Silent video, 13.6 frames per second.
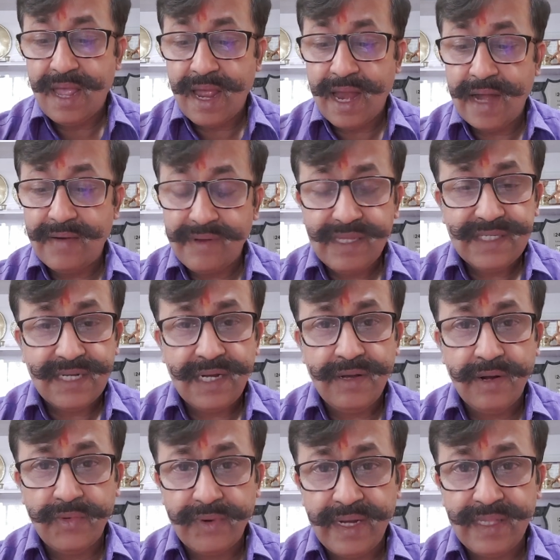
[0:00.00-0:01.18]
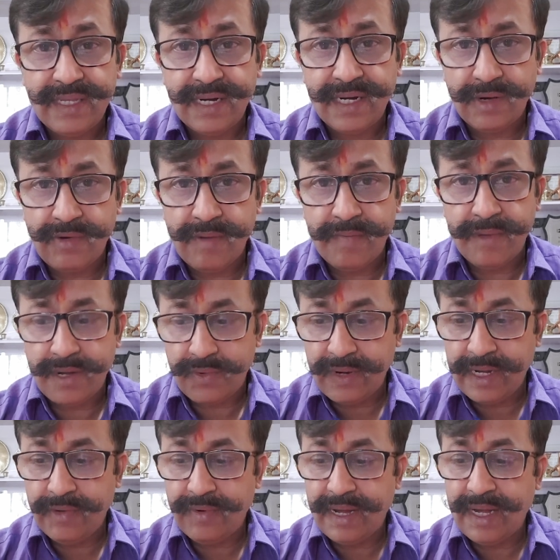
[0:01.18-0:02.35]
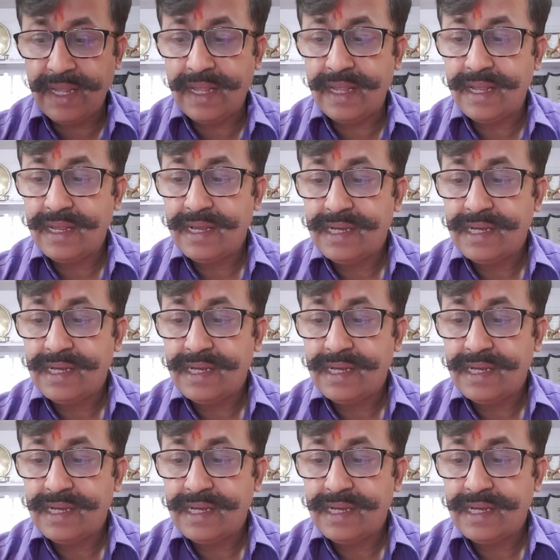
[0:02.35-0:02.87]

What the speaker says: and recently on 23rd November 2020,